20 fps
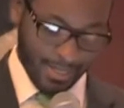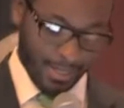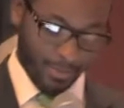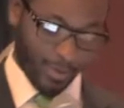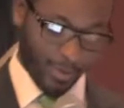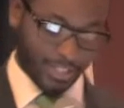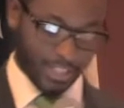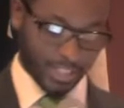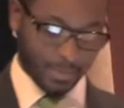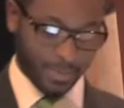
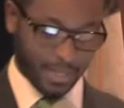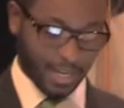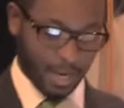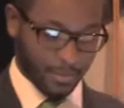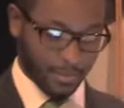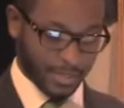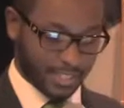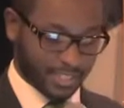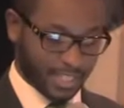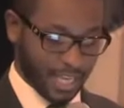Which has
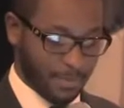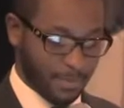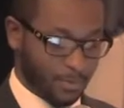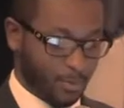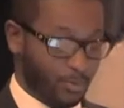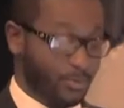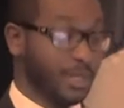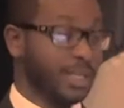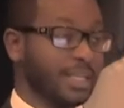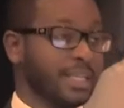become a
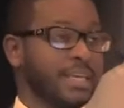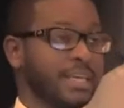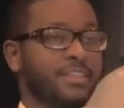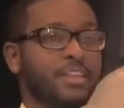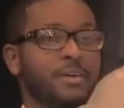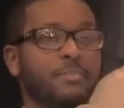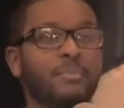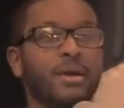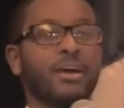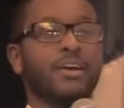staple really in
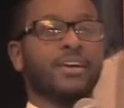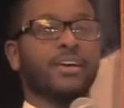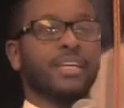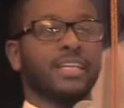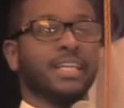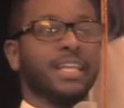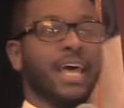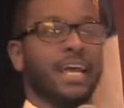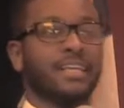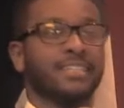the
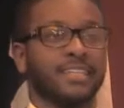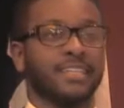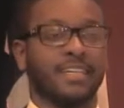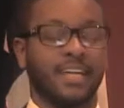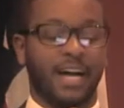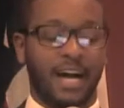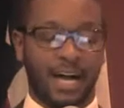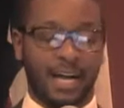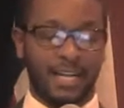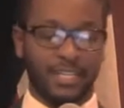American
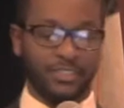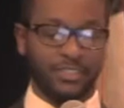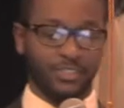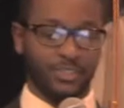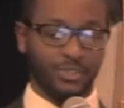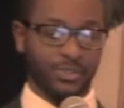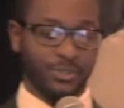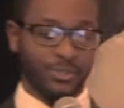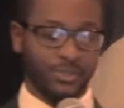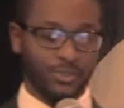lexicon
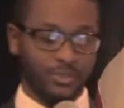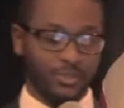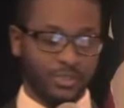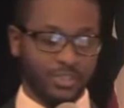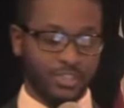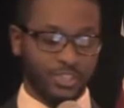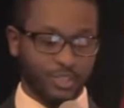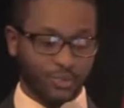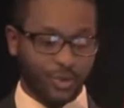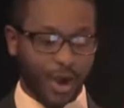to
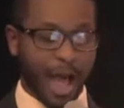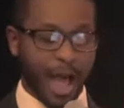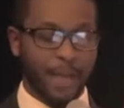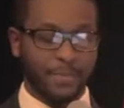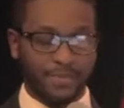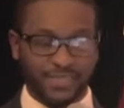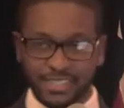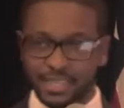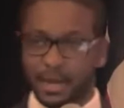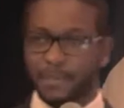
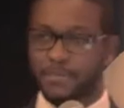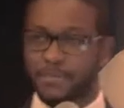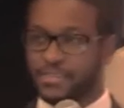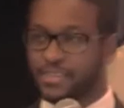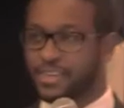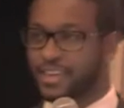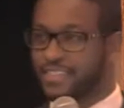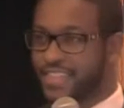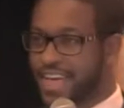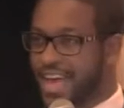describe
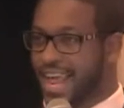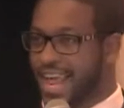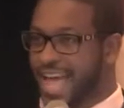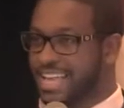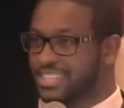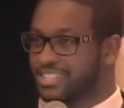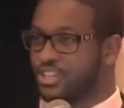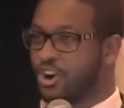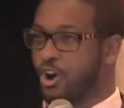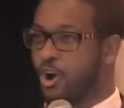something that
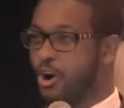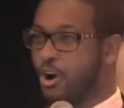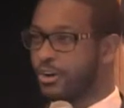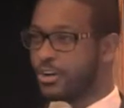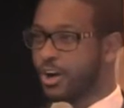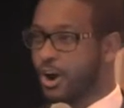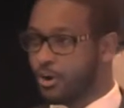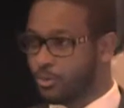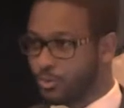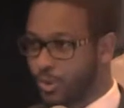has
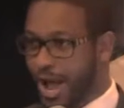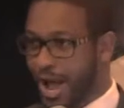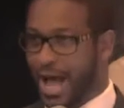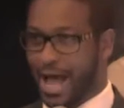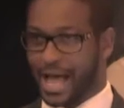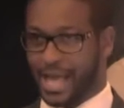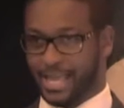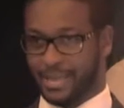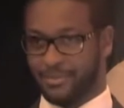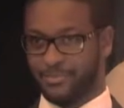gone awry.